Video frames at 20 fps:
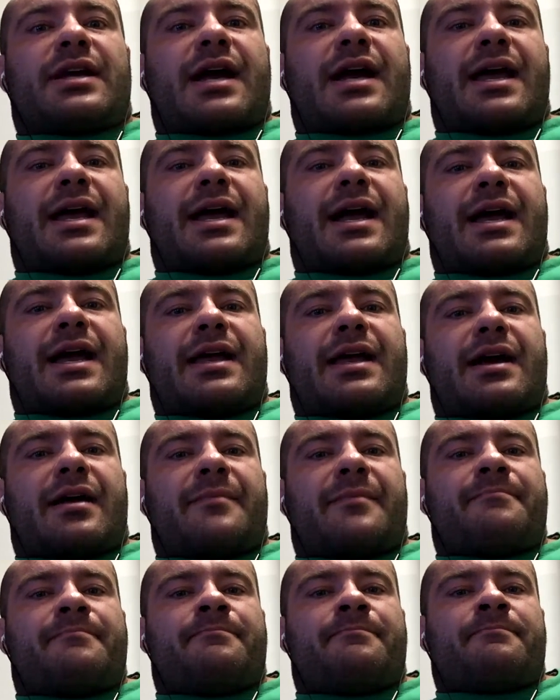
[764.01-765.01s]
I
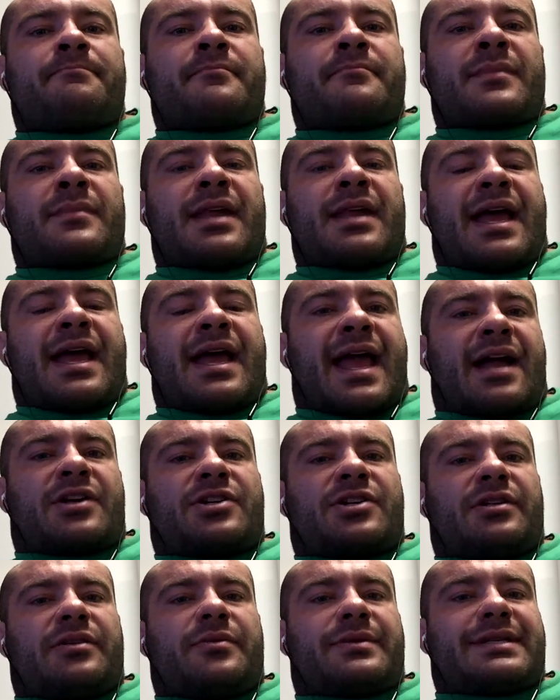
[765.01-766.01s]

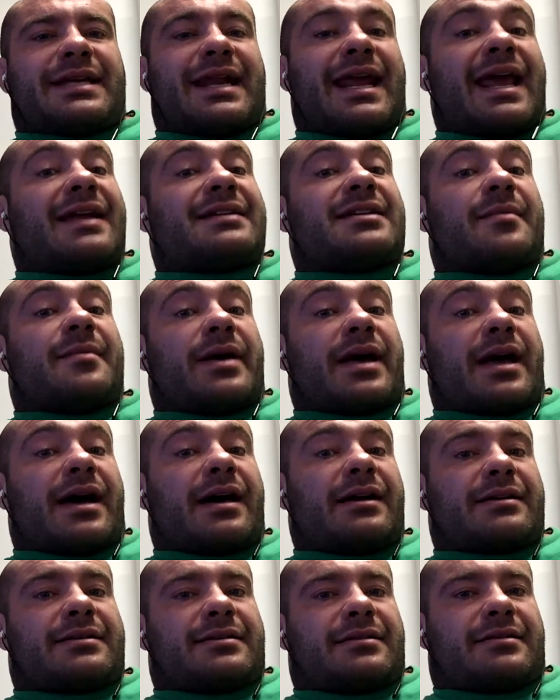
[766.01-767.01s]
actually was on
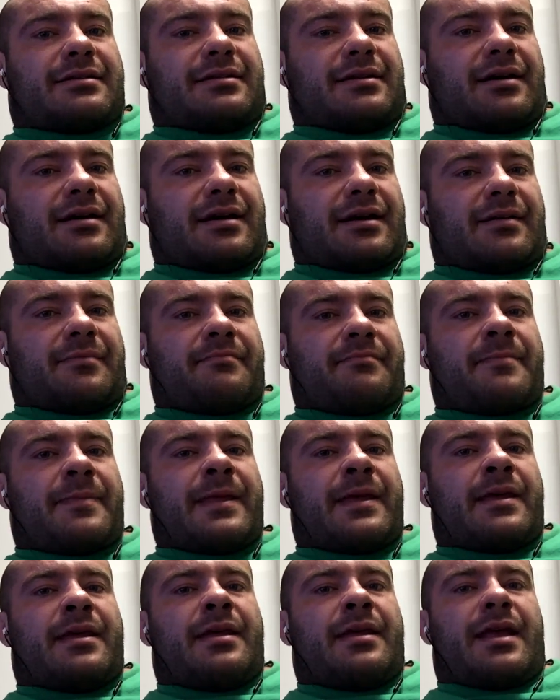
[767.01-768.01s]
antibiotics at the time.
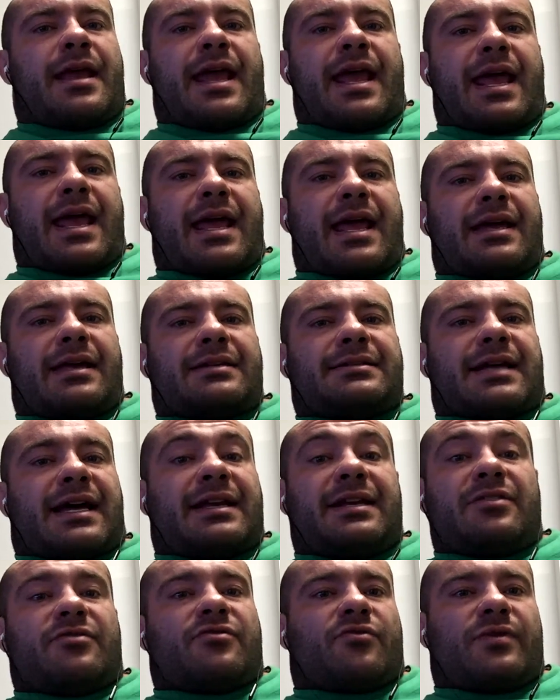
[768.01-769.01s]
And I
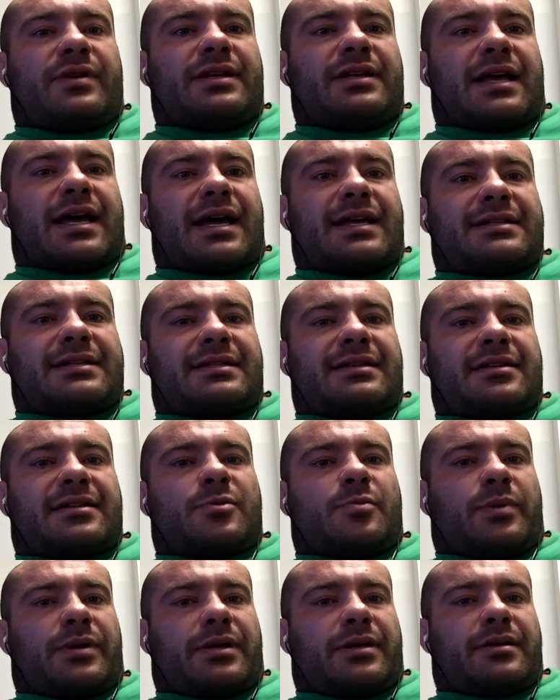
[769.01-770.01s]
didn't realize this,
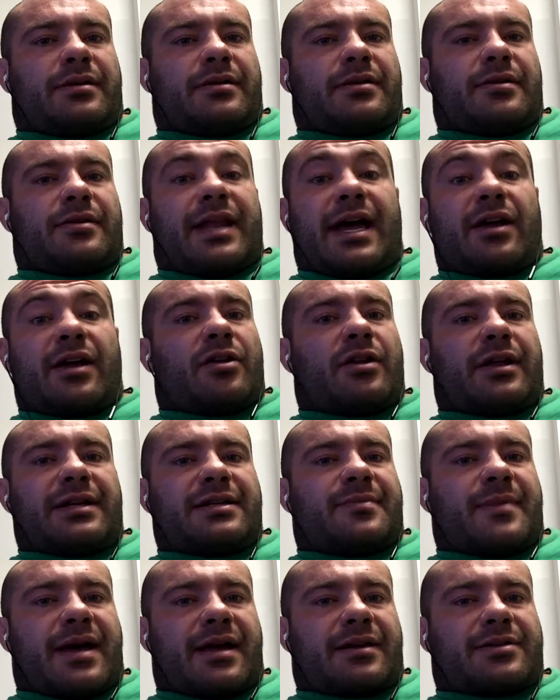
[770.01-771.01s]
but not all
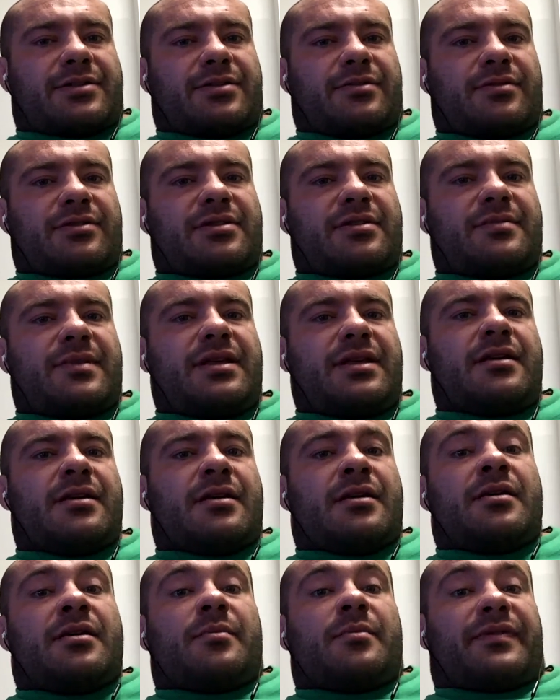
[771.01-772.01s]
antibiotics do this to me,
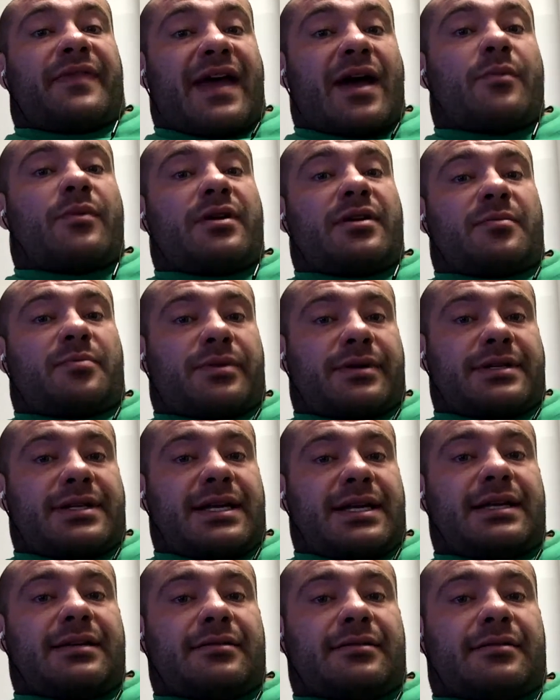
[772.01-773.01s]
but that one in
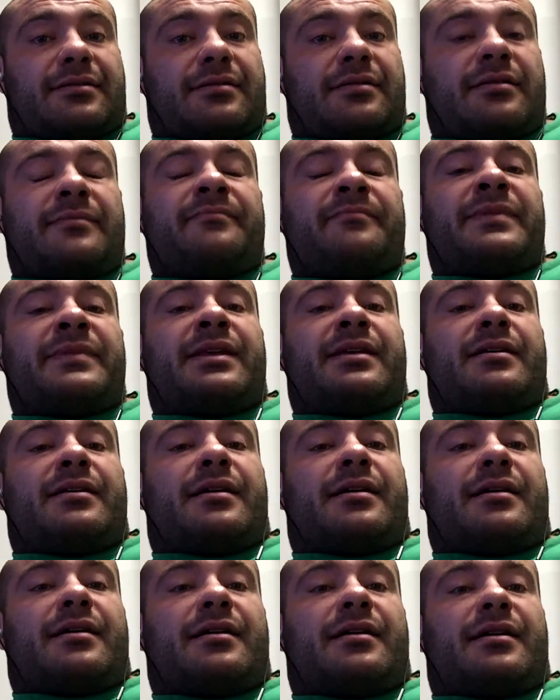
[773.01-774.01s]
particular
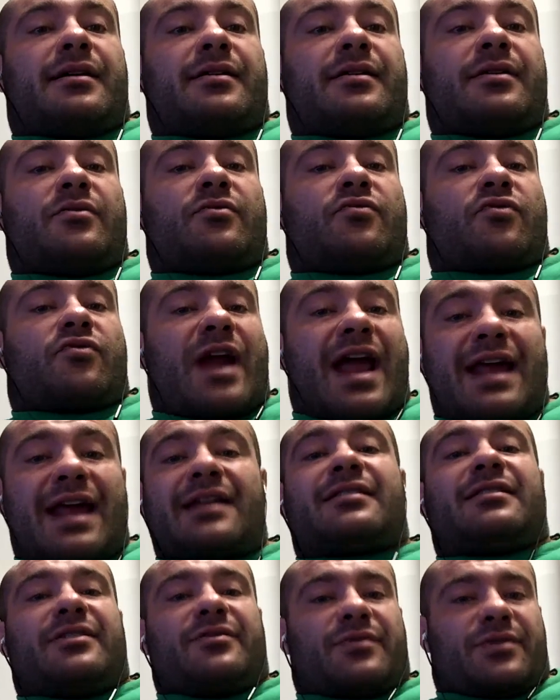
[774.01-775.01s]

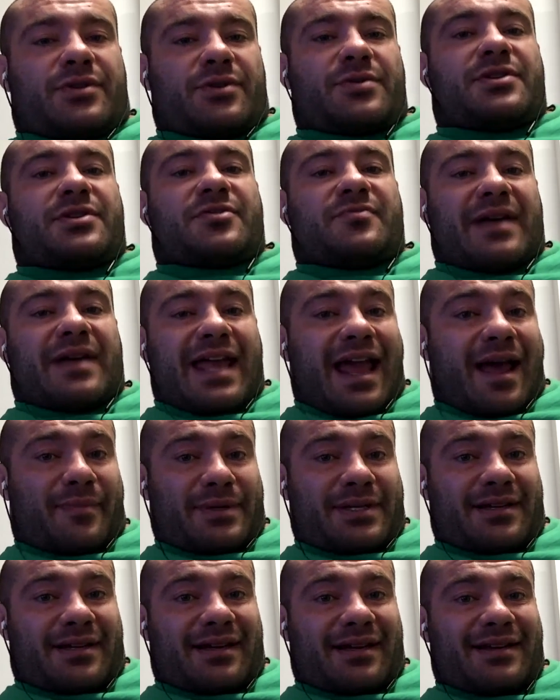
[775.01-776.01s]
radically reduces my
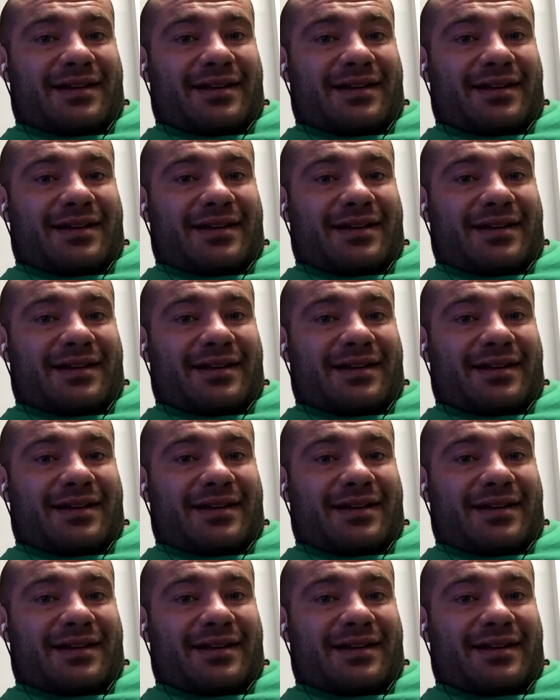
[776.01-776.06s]
appetite.